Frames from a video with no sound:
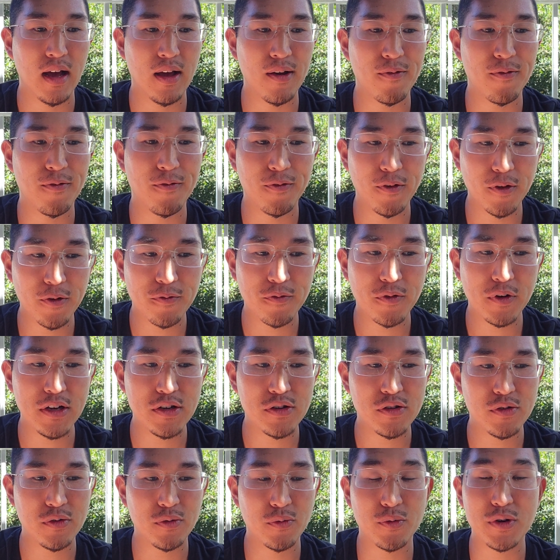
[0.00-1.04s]
feel free
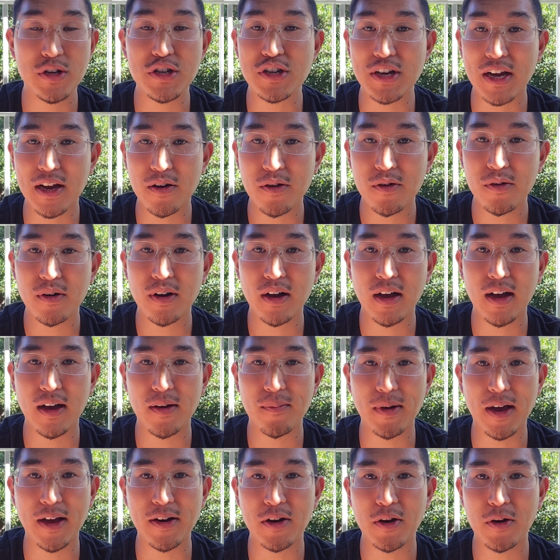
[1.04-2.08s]
to reach out.
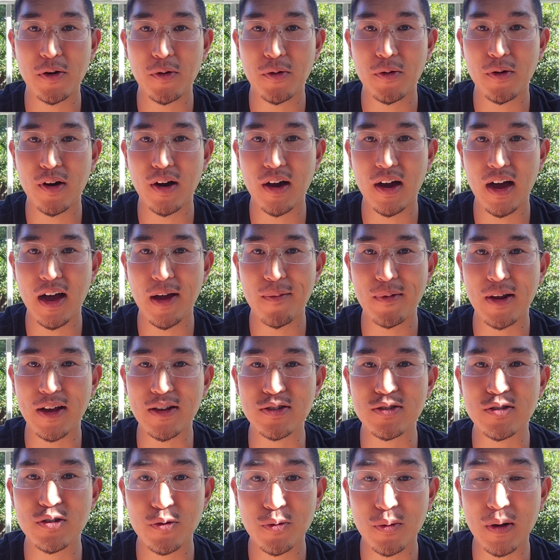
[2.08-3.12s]
Um, I know I'm not
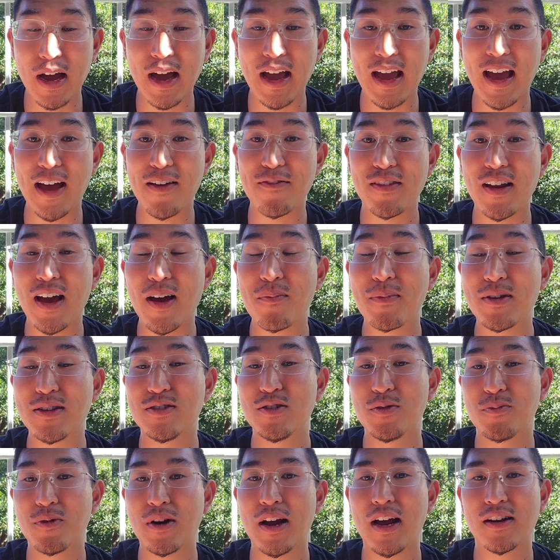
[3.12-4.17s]
su- I have not been
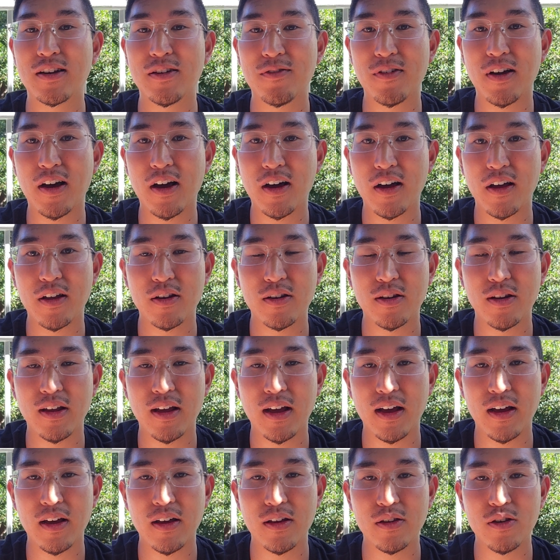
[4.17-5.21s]
super active on
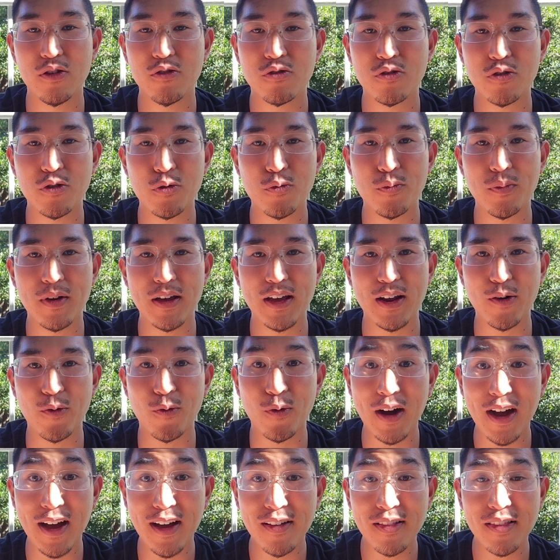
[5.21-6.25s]
uh, YouTube in a
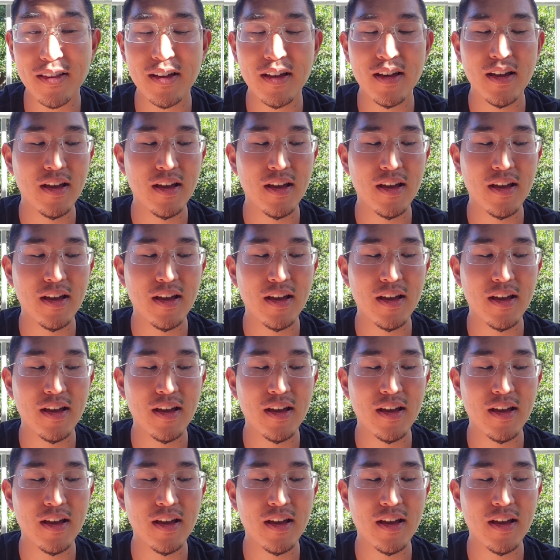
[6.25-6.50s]
while,